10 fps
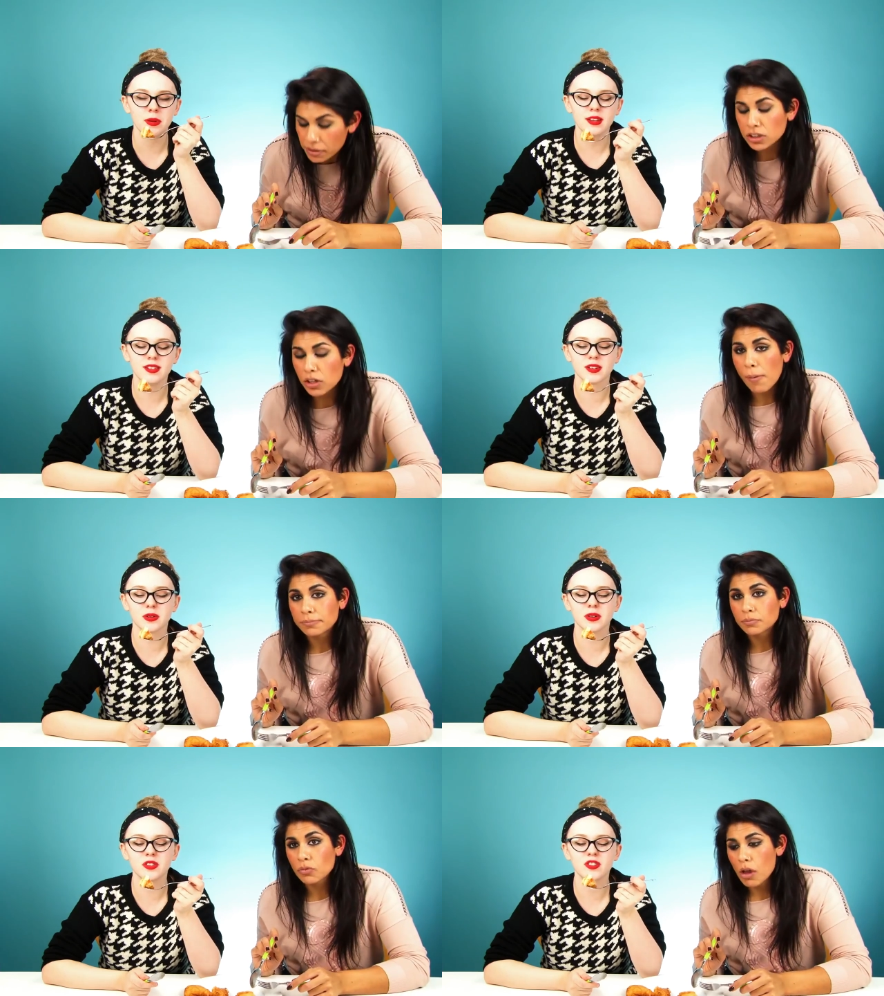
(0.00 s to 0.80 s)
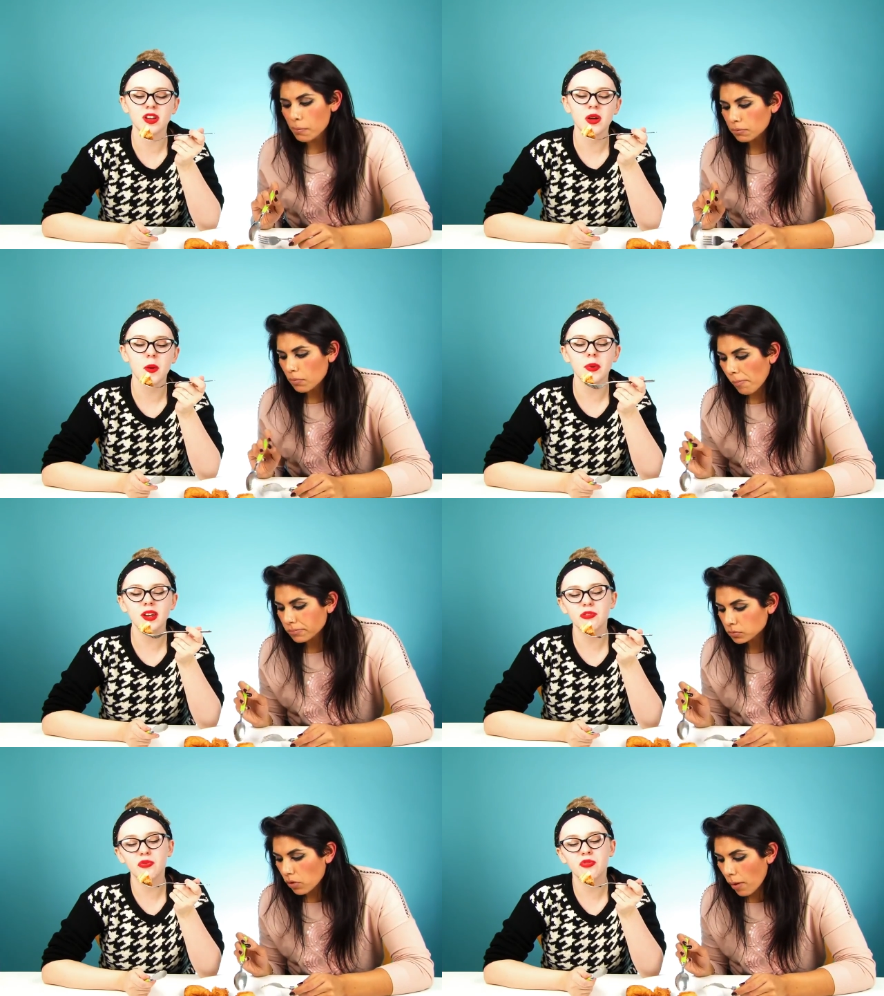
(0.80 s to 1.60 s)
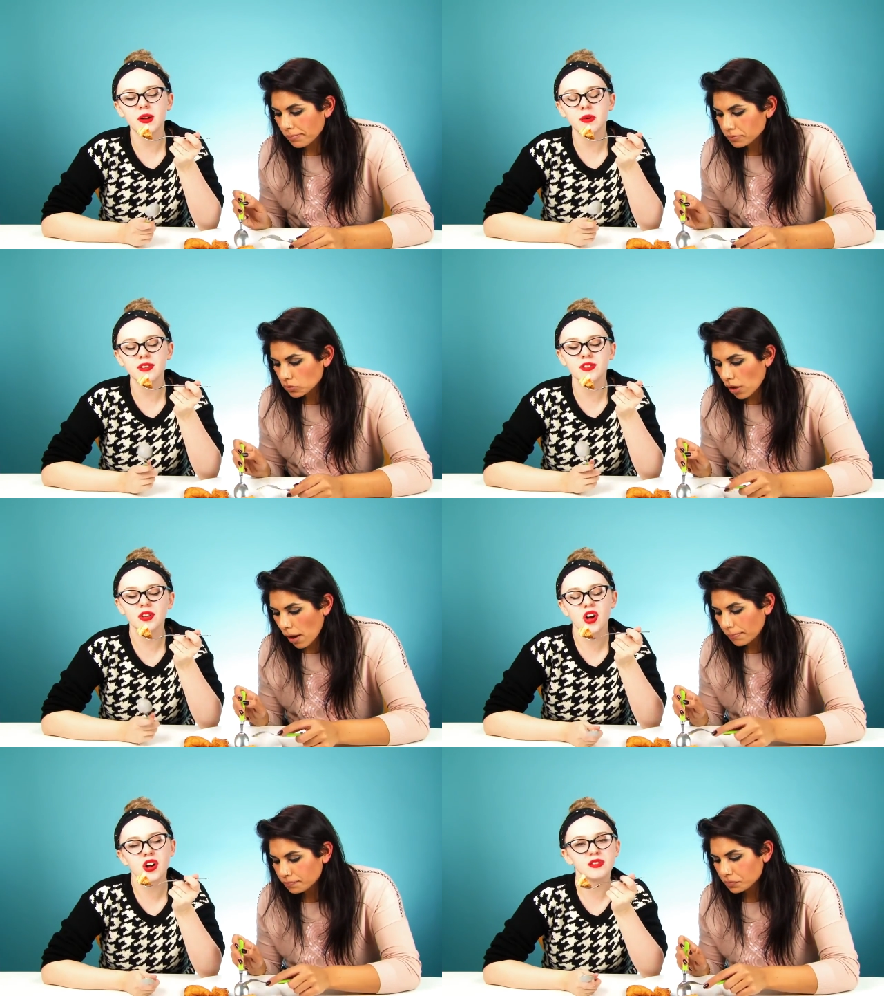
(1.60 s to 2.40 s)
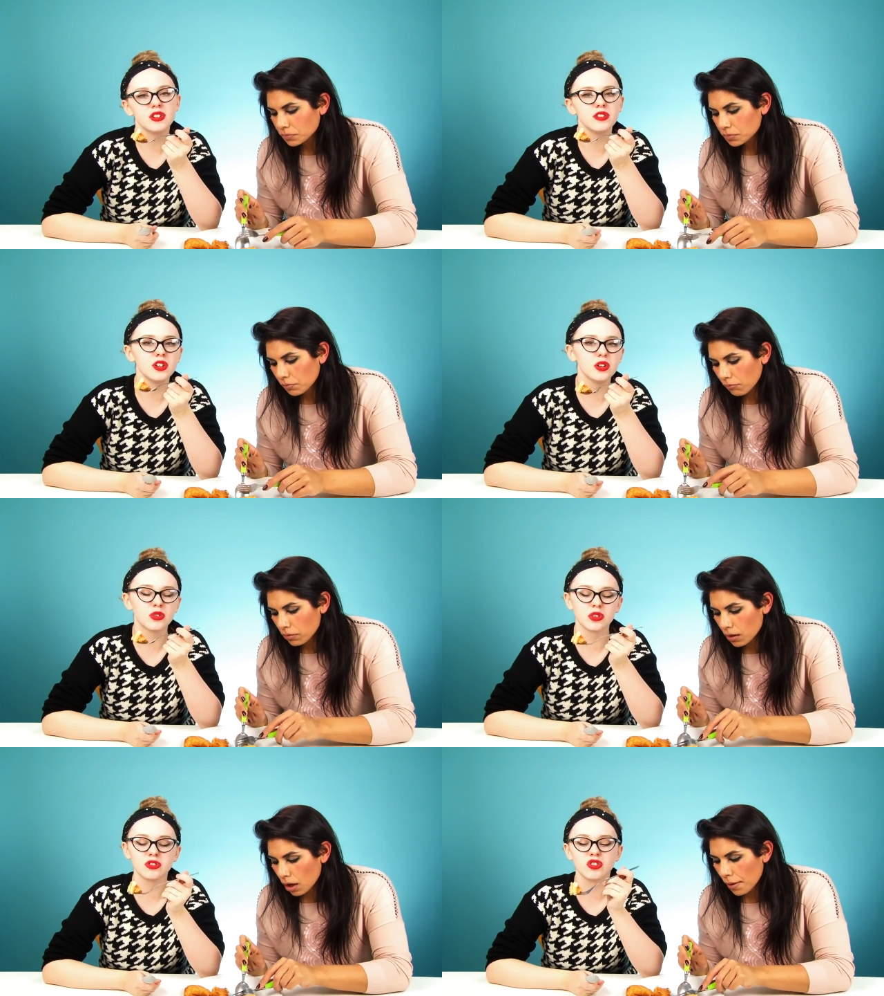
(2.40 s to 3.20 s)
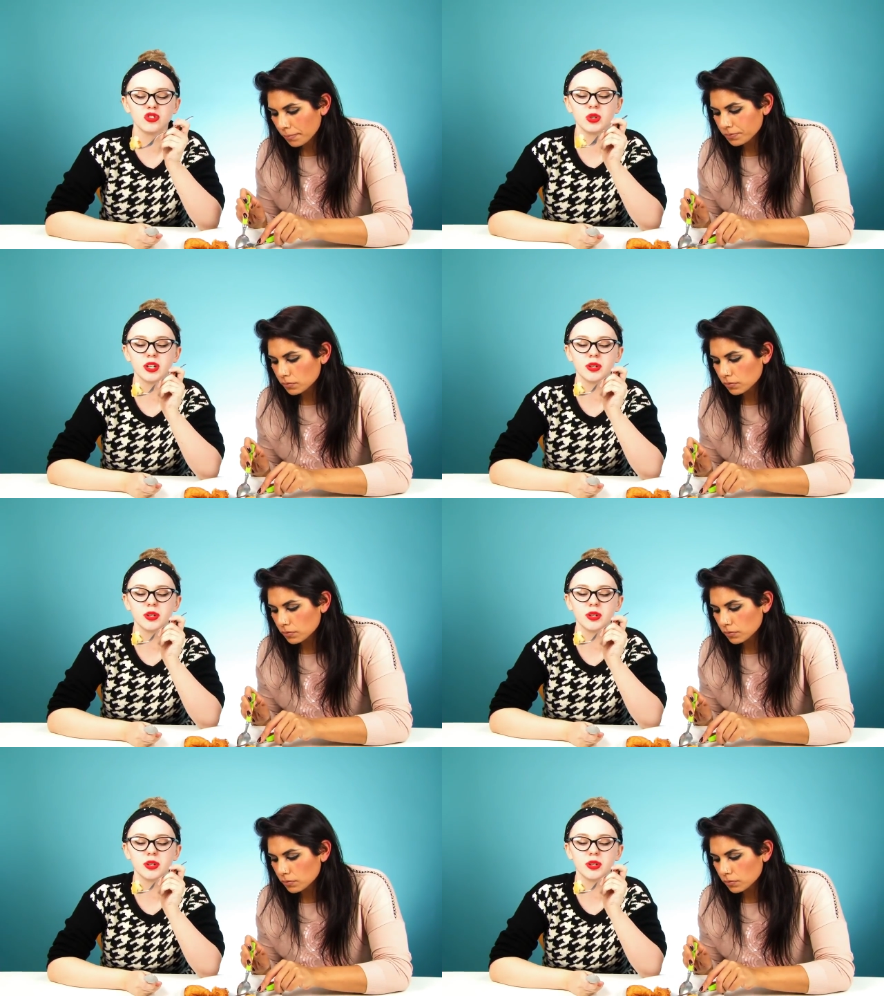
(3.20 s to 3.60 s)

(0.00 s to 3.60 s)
Speaker 1: Pizza crunch, but it's very soft. There's no crunch to